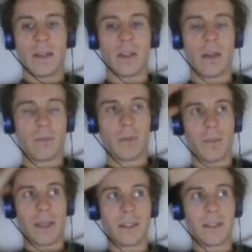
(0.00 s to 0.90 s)
the
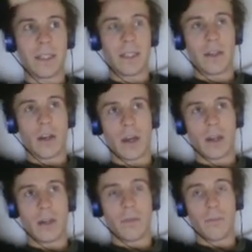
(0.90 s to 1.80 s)
government basically
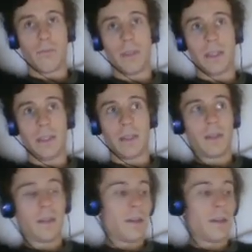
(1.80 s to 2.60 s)
cannot be